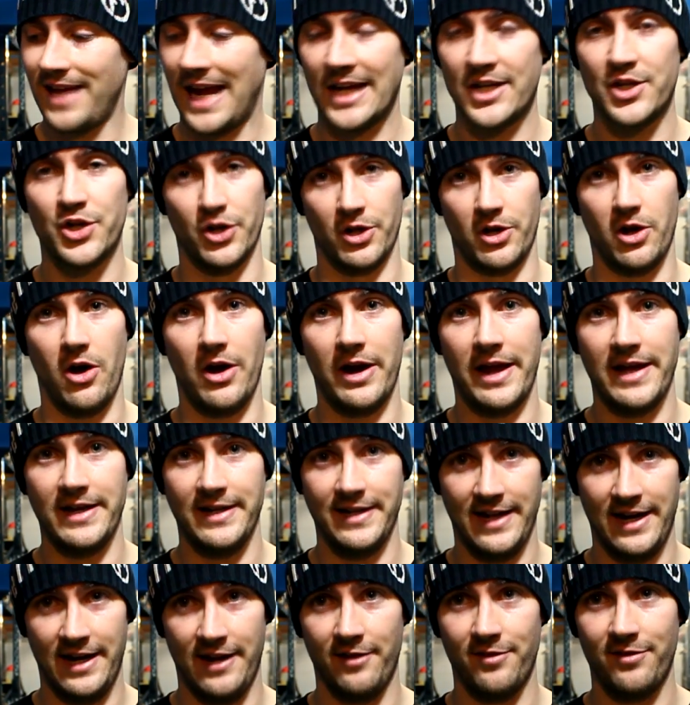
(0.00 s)
I should have got an
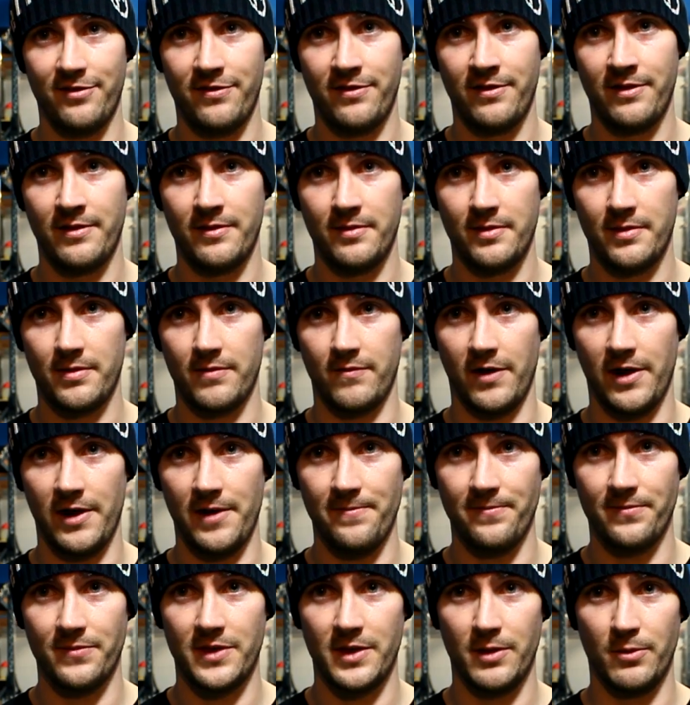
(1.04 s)
8.5,
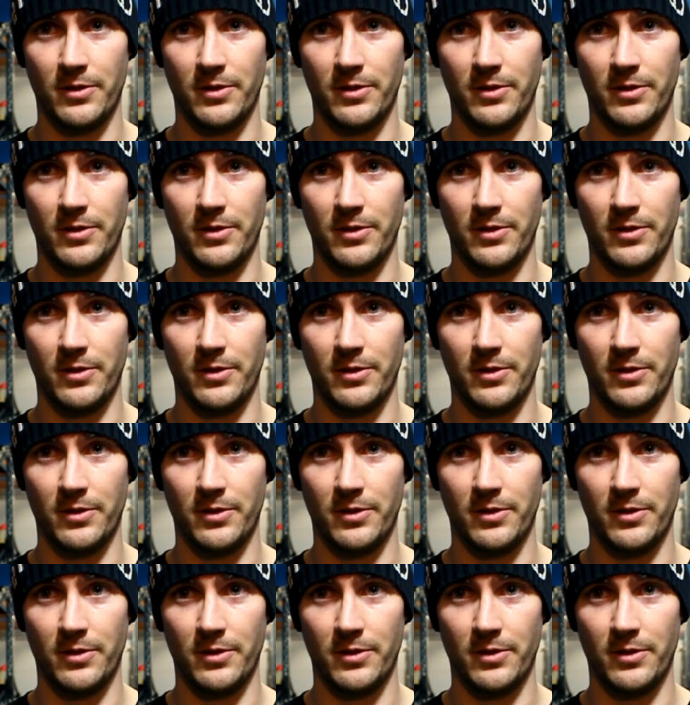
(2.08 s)
right?